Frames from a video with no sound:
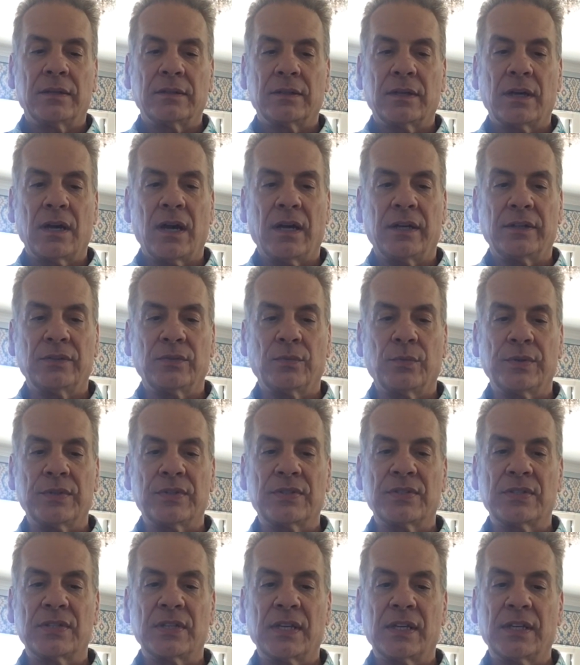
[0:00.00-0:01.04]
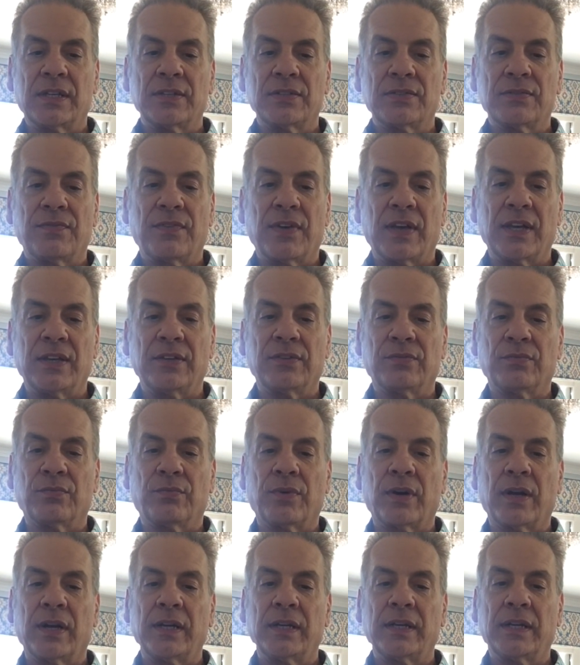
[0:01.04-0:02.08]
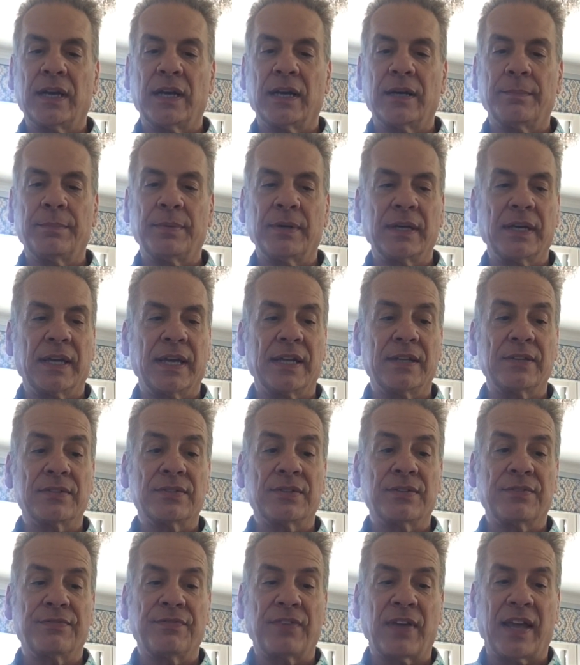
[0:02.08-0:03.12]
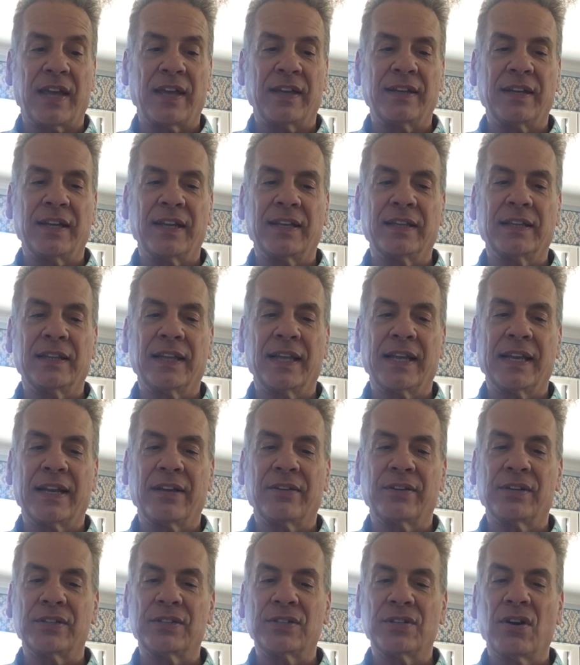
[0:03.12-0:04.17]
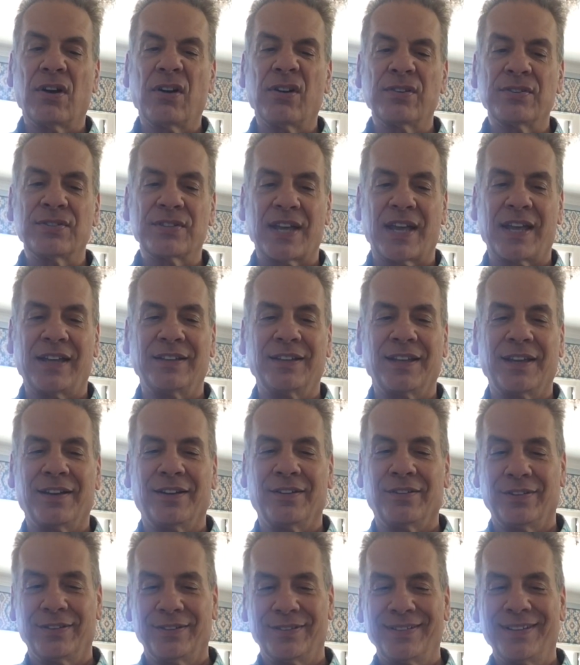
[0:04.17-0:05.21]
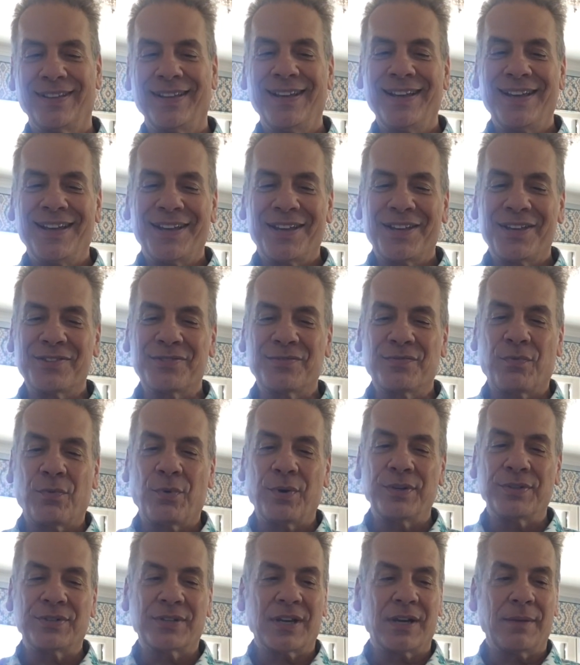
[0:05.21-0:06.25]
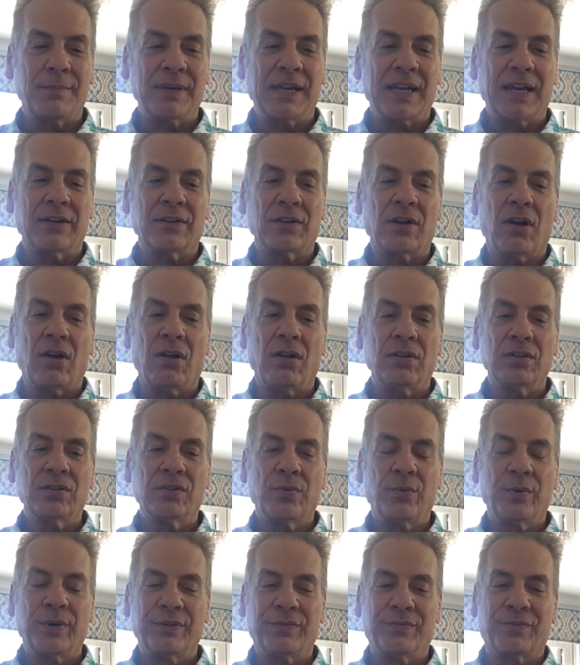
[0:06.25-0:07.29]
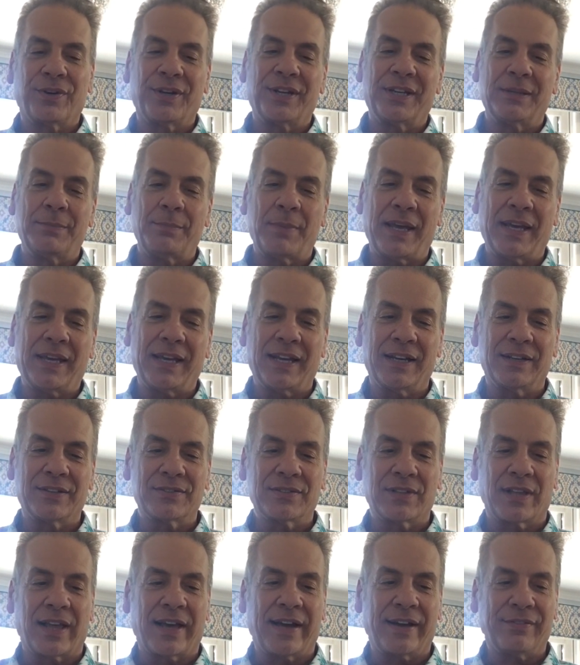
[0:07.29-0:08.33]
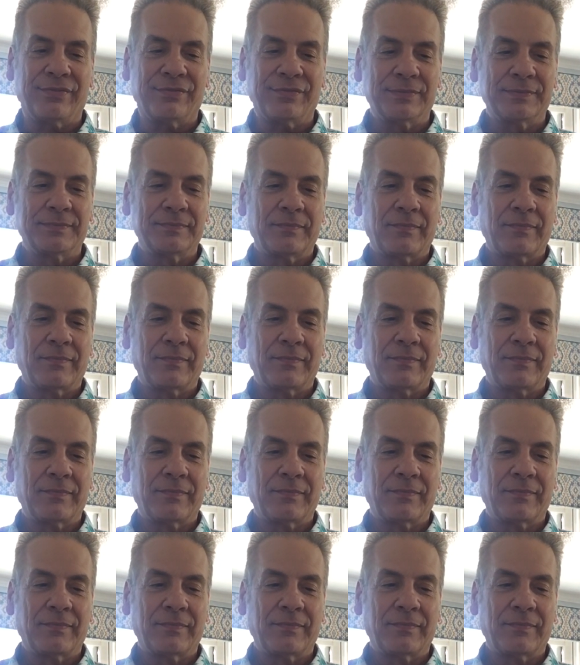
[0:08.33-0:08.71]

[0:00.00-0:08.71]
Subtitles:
Cotton would stick his face right up against the fan and let out a Tarzan yell, his voice coming out all quivery and making us laugh.